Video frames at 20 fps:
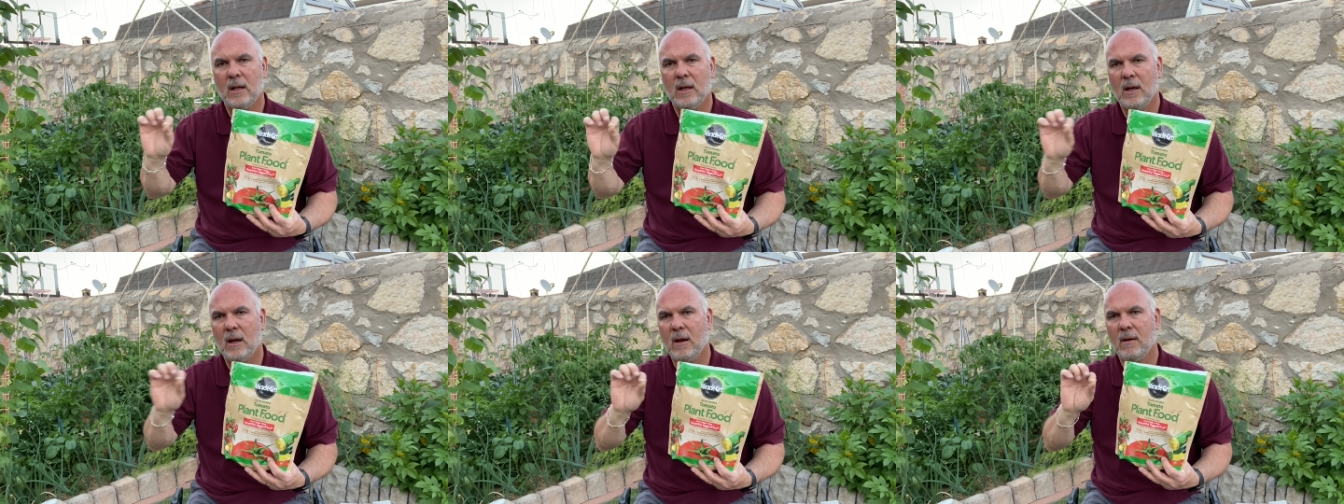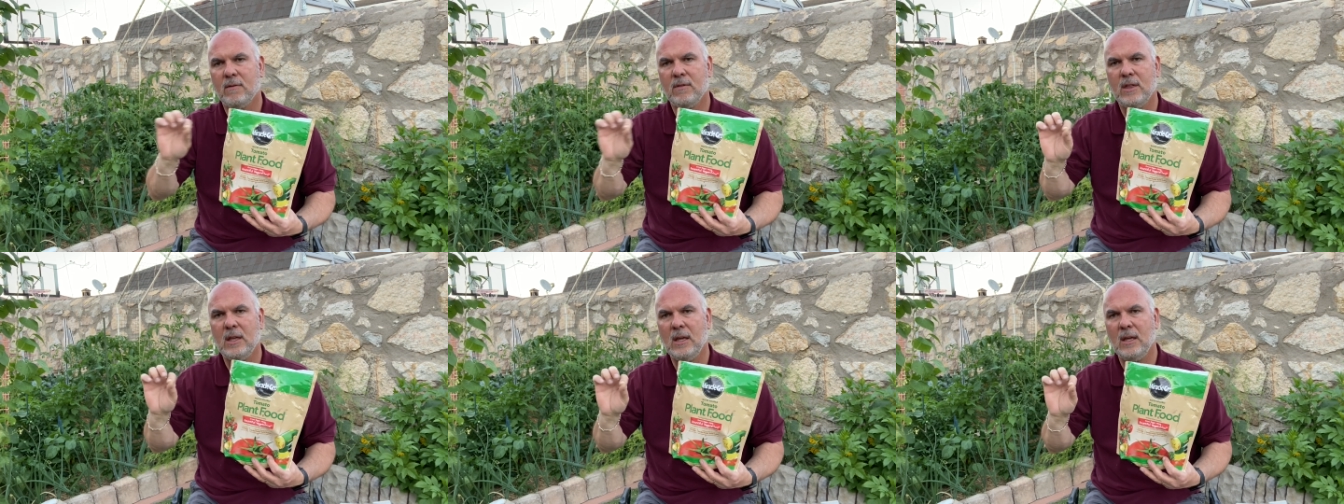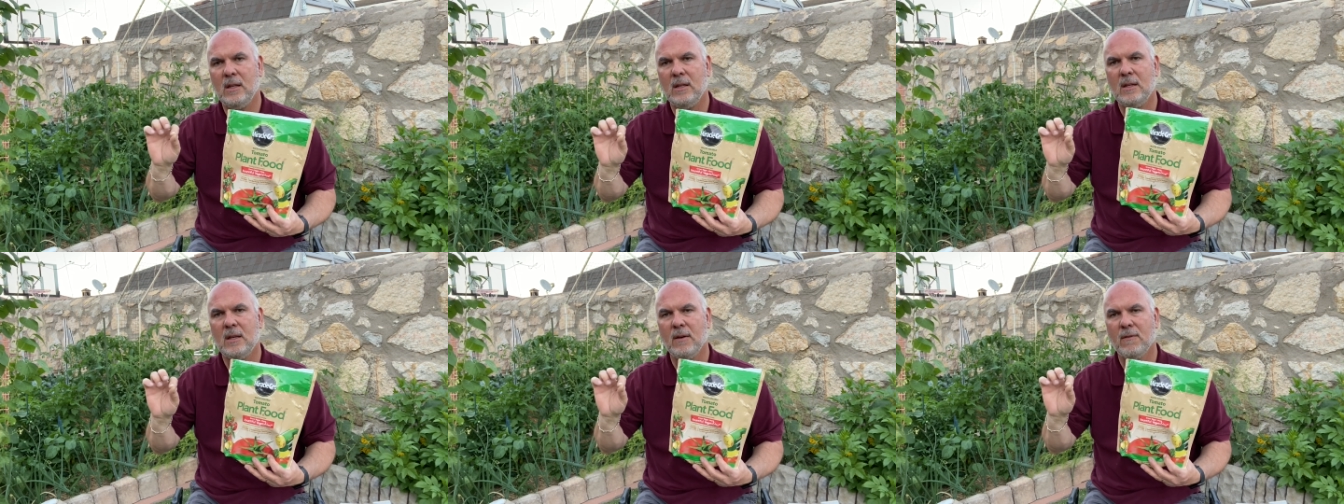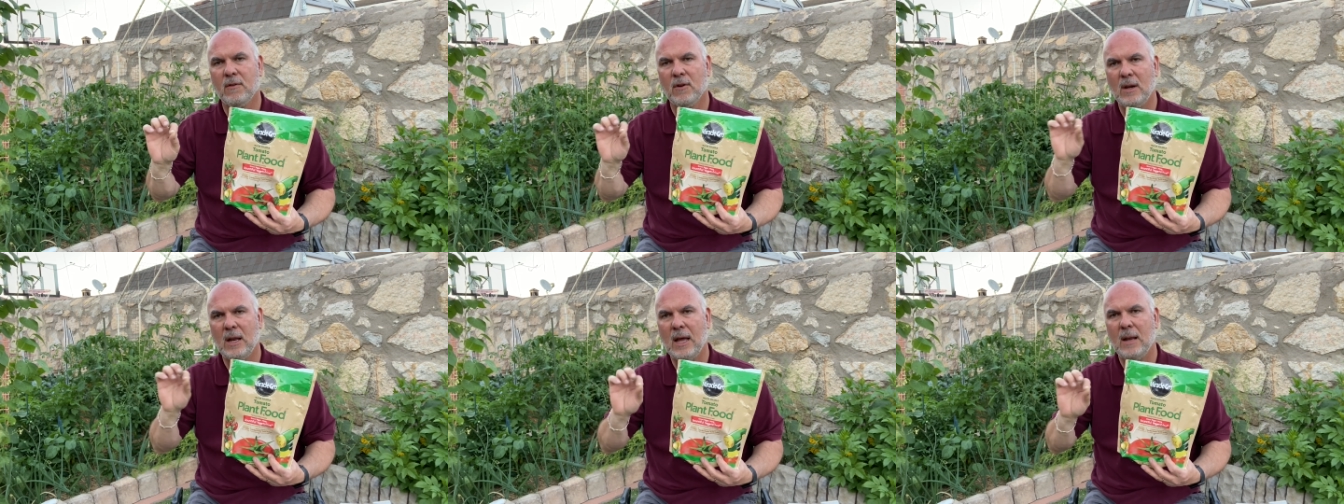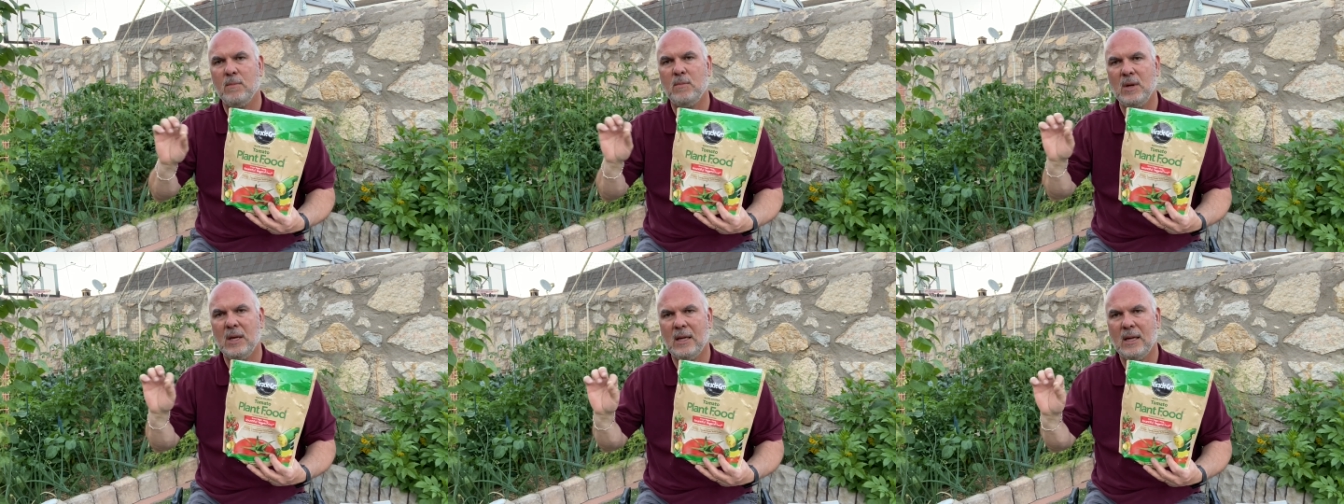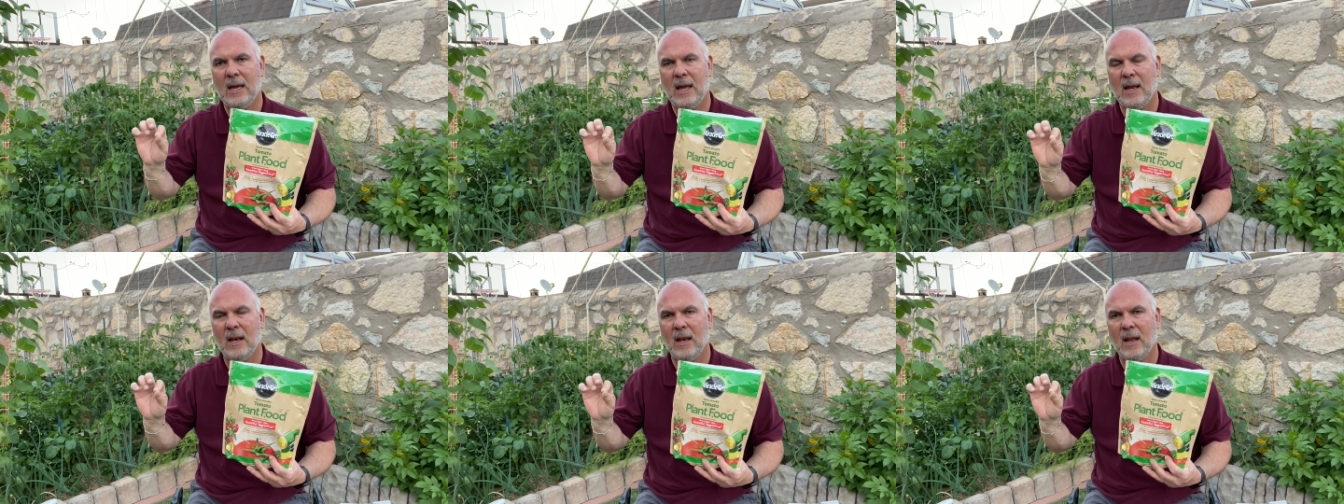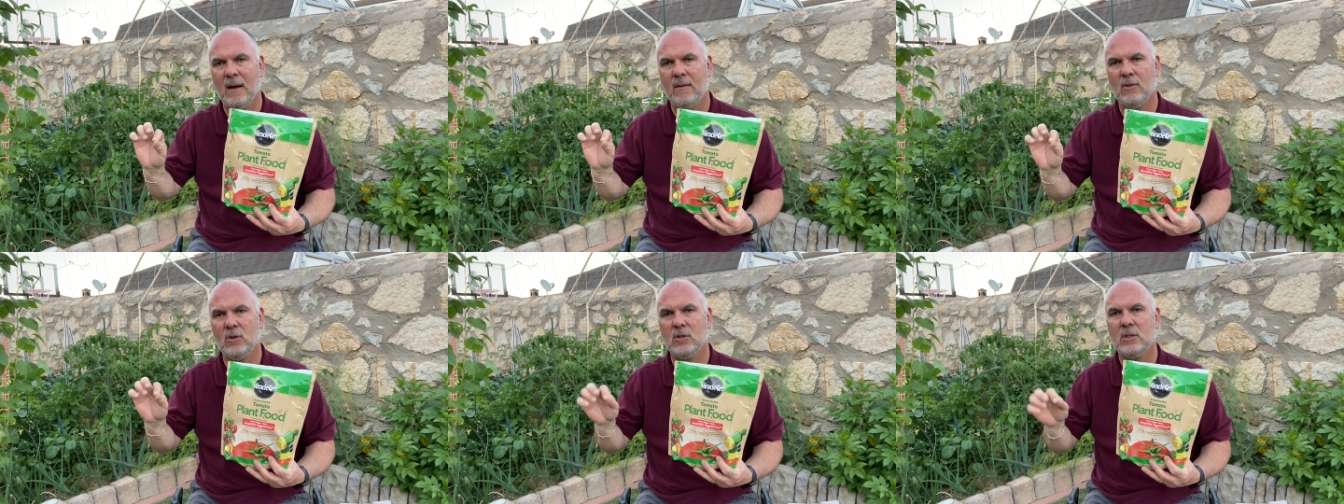of the different NPK
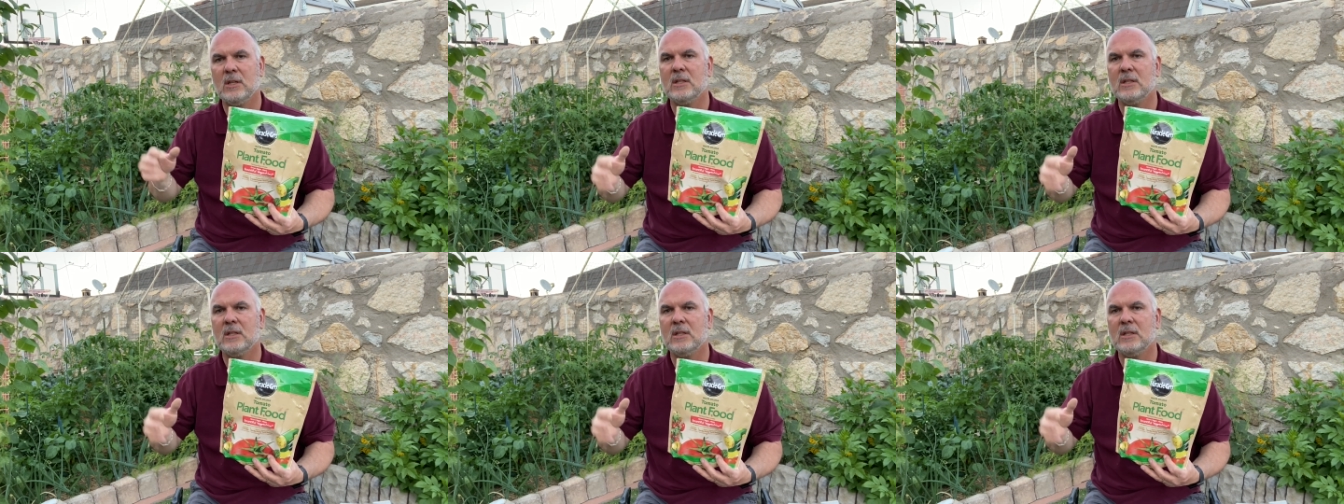levels.